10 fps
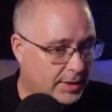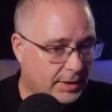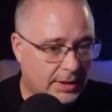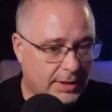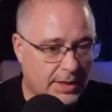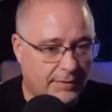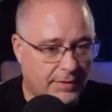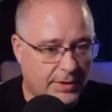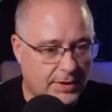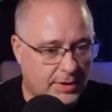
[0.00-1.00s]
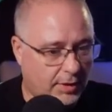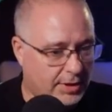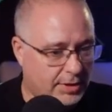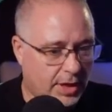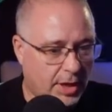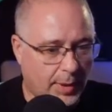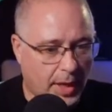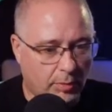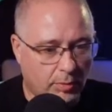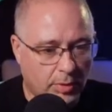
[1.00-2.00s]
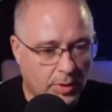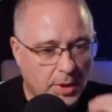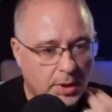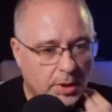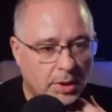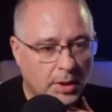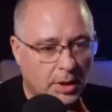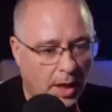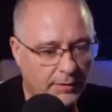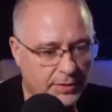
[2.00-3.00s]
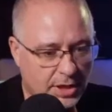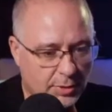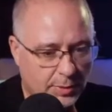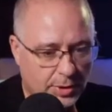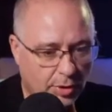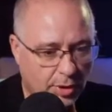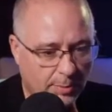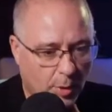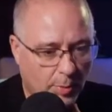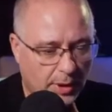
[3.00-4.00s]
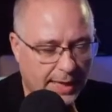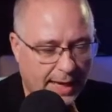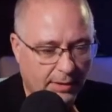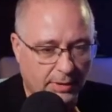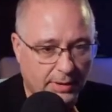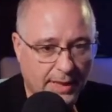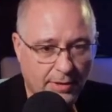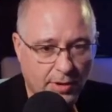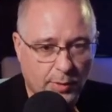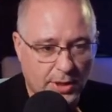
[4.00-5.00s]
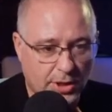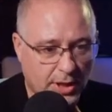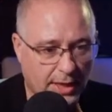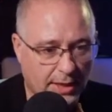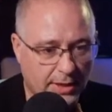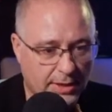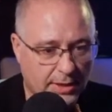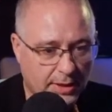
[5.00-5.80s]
Let's see if this is all right. So here we go. Conversation with Tony Mobley. Now the question is,